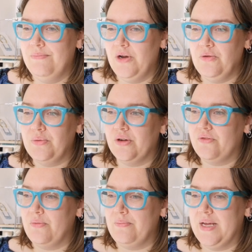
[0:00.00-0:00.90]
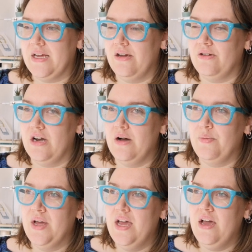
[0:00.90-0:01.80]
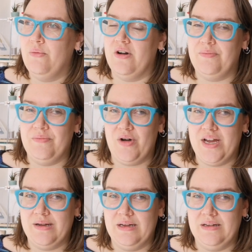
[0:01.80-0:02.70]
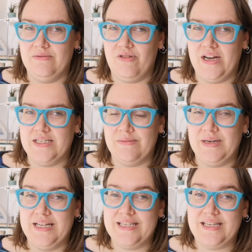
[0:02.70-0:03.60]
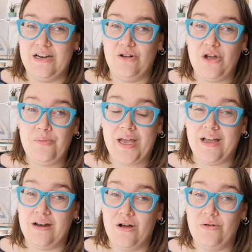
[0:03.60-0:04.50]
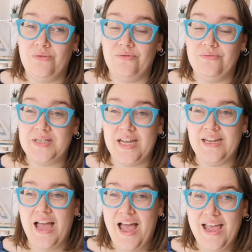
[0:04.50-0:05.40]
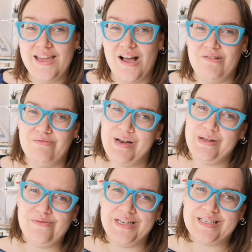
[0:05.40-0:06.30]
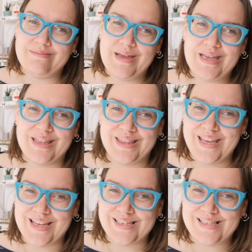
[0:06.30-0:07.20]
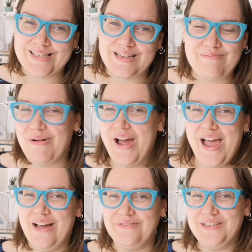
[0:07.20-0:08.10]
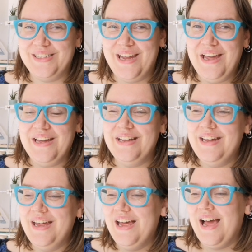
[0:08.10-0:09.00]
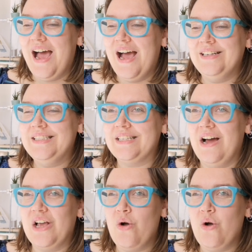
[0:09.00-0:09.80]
notebook from Pink Coat Club where I've been writing down my lists. And I'll go back and I'll say, hey, I really wanted to make this, but I haven't yet. And I